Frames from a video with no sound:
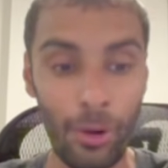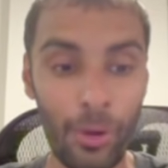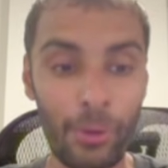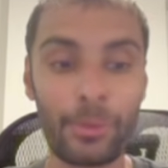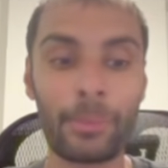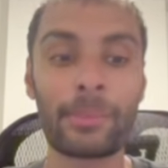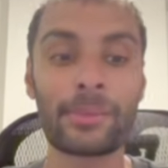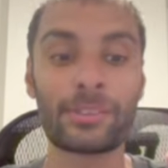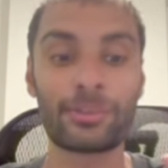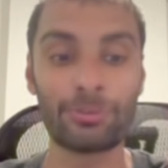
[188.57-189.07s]
You want
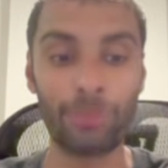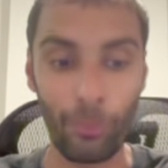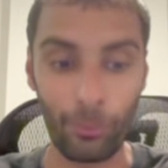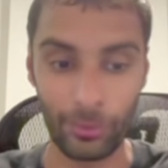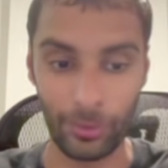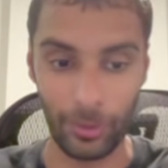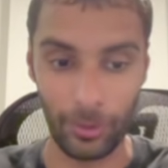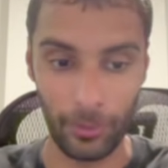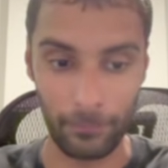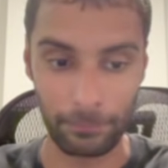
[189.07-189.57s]
to pitch a phone
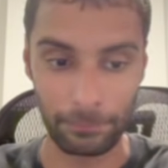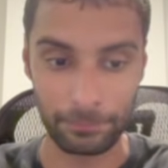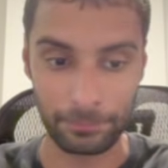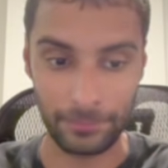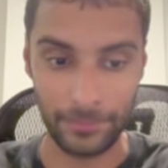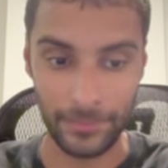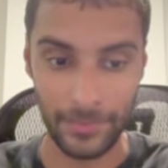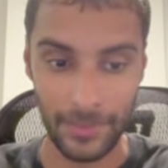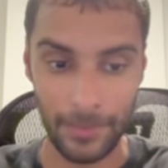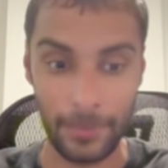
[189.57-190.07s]
call
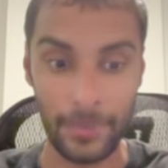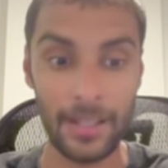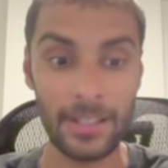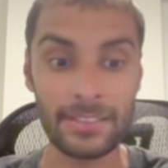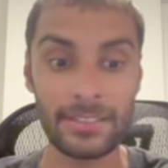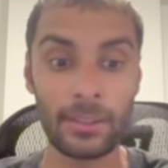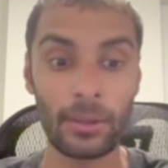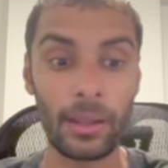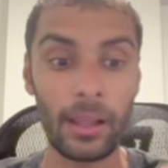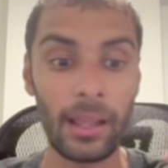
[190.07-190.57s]
because
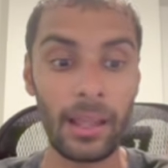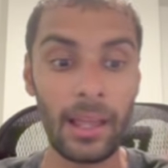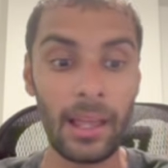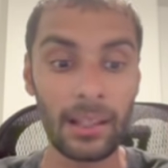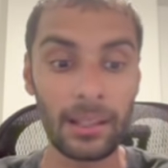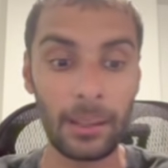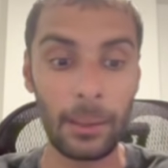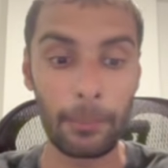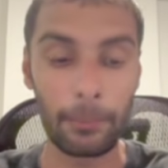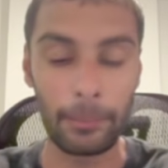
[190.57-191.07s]
it'll
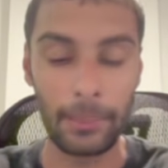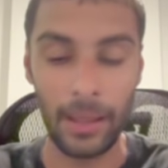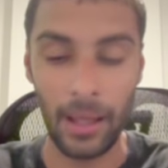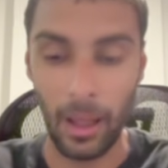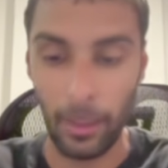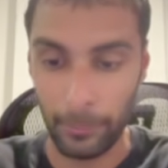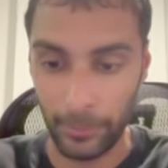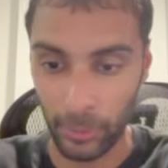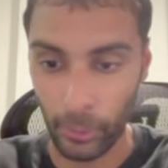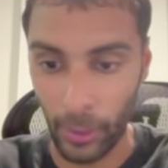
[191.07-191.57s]
end up
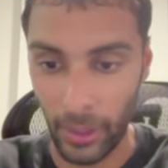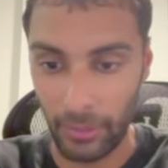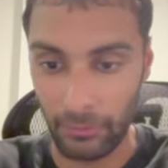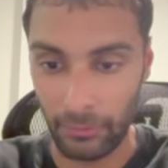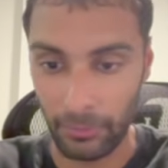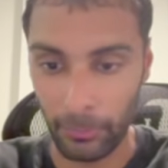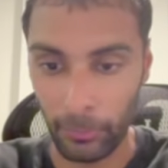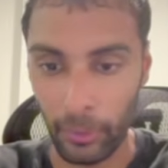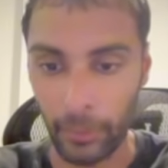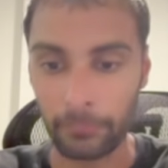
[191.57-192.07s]
helping you out
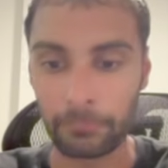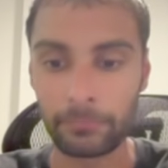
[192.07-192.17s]
even more.